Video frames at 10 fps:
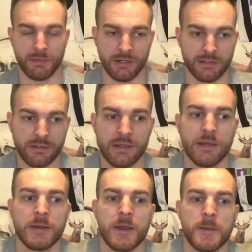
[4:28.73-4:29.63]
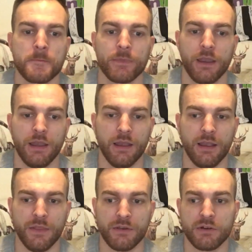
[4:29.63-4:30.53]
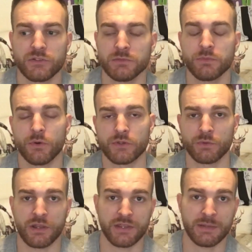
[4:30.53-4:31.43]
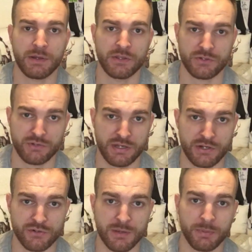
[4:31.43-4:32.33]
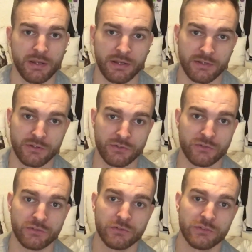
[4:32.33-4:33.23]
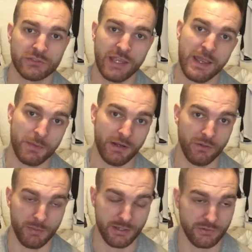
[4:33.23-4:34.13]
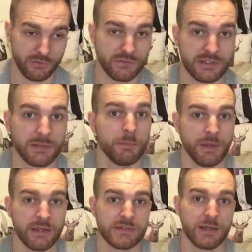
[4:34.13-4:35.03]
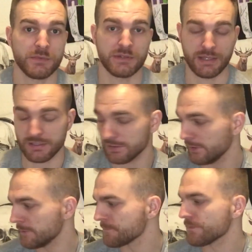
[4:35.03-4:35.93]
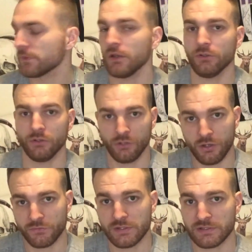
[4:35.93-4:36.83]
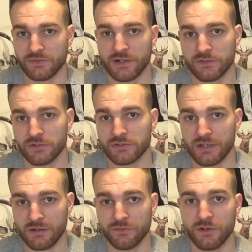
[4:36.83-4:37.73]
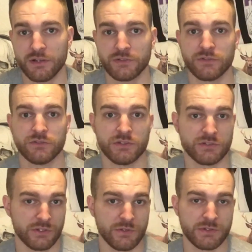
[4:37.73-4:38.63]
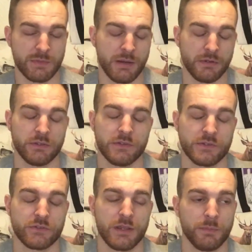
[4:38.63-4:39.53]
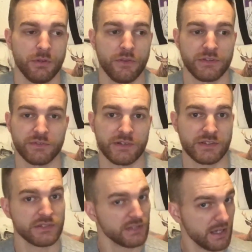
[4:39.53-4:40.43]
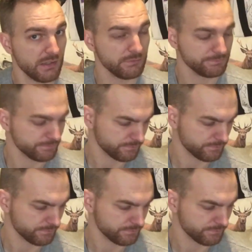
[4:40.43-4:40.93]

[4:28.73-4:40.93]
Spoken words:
mind. And there are some points where I think about the Australia trip and it does scare me a little bit, because obviously it's a big step to take. There's a lot of things I've had to sacrifice and to do to be able to do this trip, a lot of things I've had to sell,